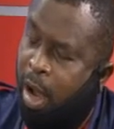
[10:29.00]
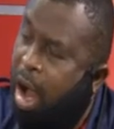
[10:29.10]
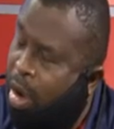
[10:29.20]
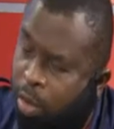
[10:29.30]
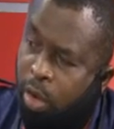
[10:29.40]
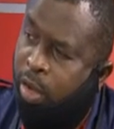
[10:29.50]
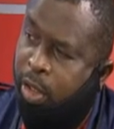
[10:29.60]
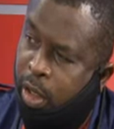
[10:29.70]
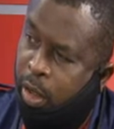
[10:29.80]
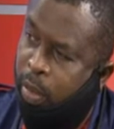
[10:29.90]
across
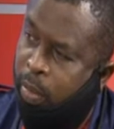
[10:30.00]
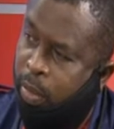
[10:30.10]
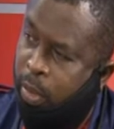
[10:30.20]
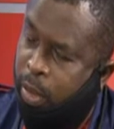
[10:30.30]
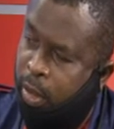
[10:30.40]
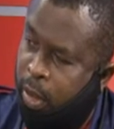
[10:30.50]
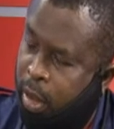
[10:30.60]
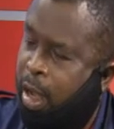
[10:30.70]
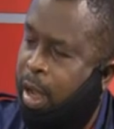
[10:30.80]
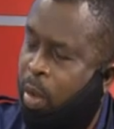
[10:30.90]
the globe.
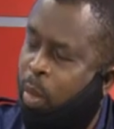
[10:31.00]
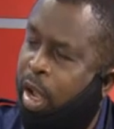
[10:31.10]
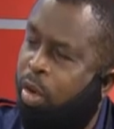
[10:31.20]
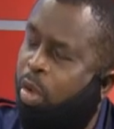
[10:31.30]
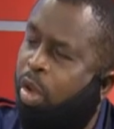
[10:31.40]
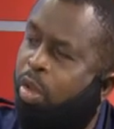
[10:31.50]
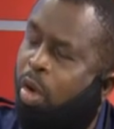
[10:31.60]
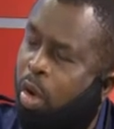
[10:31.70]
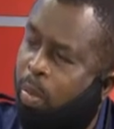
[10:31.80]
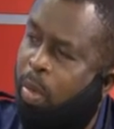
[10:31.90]
And we are not going to
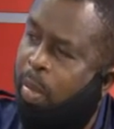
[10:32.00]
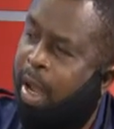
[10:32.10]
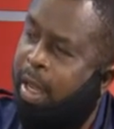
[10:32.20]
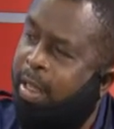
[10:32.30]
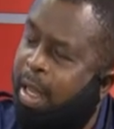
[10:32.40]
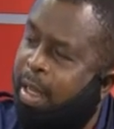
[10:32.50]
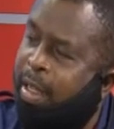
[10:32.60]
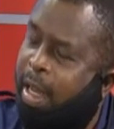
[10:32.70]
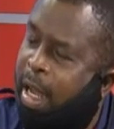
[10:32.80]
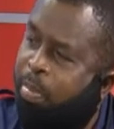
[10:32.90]
compromise
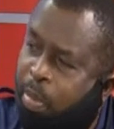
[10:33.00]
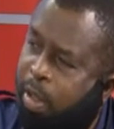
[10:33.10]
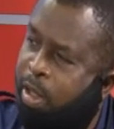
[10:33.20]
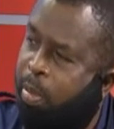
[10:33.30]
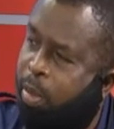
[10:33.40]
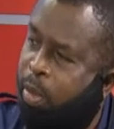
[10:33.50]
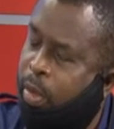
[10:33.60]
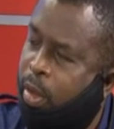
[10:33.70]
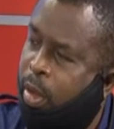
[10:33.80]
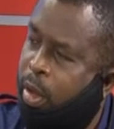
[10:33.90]
that principle.
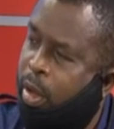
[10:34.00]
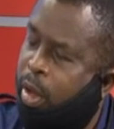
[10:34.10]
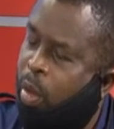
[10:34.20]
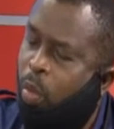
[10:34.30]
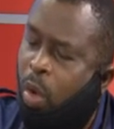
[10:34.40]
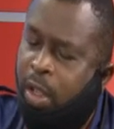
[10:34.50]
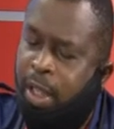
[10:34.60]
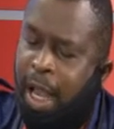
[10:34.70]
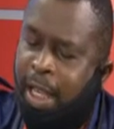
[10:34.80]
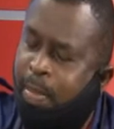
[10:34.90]

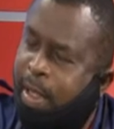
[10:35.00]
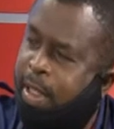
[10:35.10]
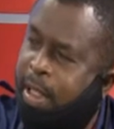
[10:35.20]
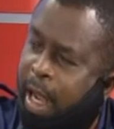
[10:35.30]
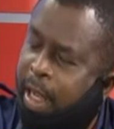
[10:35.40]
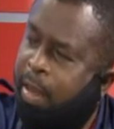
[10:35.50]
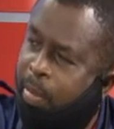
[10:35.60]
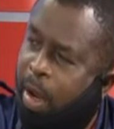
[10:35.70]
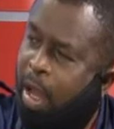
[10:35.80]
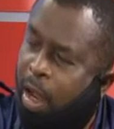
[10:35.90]
What has been signed in
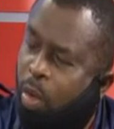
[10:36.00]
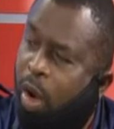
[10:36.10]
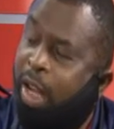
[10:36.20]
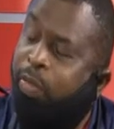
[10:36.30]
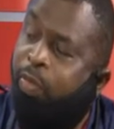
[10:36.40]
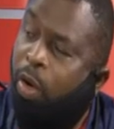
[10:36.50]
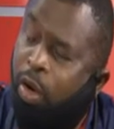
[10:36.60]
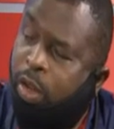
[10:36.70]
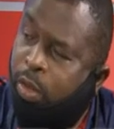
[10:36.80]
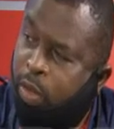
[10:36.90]
black and white
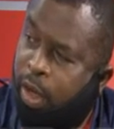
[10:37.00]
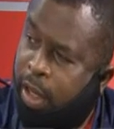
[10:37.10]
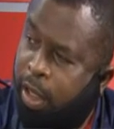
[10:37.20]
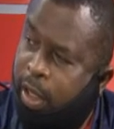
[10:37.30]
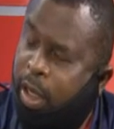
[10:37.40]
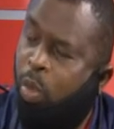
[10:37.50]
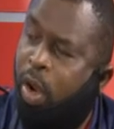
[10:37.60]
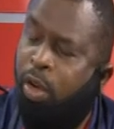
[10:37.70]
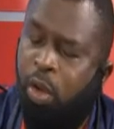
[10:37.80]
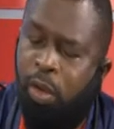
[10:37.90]
voluntarily, they
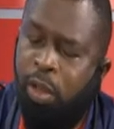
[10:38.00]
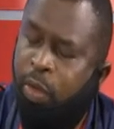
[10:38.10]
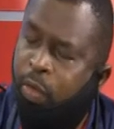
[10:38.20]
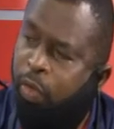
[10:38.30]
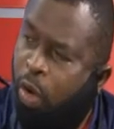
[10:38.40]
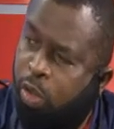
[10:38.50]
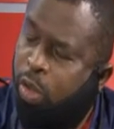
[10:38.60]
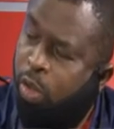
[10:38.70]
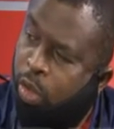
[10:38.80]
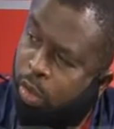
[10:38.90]
were not
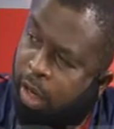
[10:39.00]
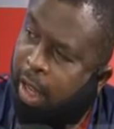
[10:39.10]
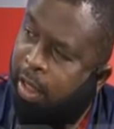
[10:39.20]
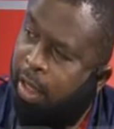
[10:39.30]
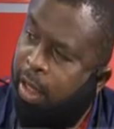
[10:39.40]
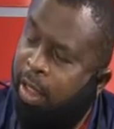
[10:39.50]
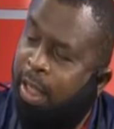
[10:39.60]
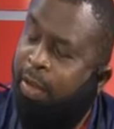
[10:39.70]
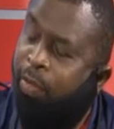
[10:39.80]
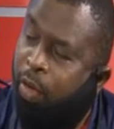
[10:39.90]
forced to do that.
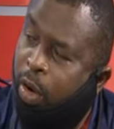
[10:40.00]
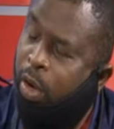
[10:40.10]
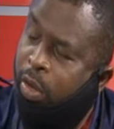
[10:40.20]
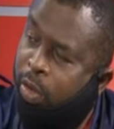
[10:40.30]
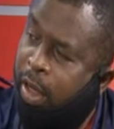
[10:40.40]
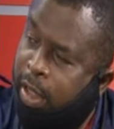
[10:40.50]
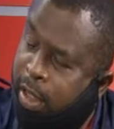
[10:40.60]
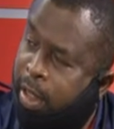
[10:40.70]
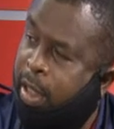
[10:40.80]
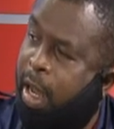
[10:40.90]
They voluntarily
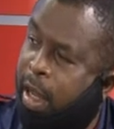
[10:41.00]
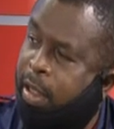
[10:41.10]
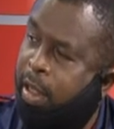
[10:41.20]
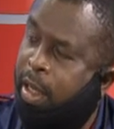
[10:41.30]
did that.